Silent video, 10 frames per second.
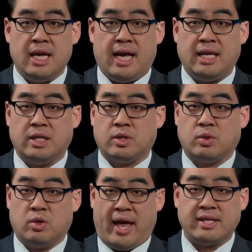and it's
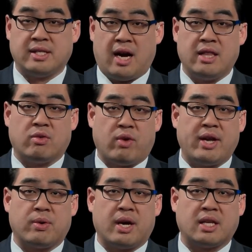that's kind of
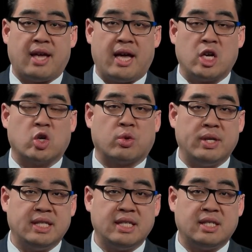rhetoric that
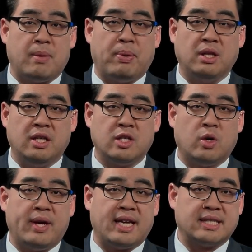increases the
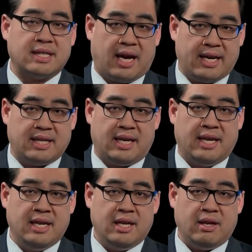political anxiety
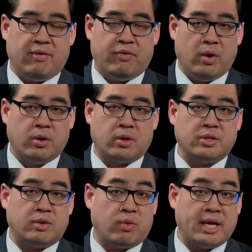of
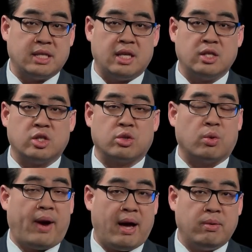voters and residents
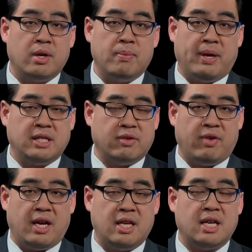throughout
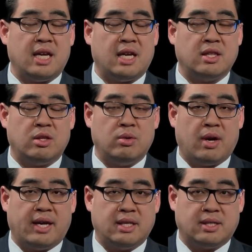Pennsylvania and the
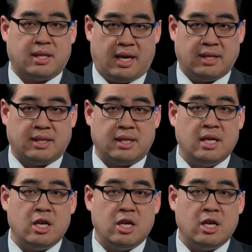United States.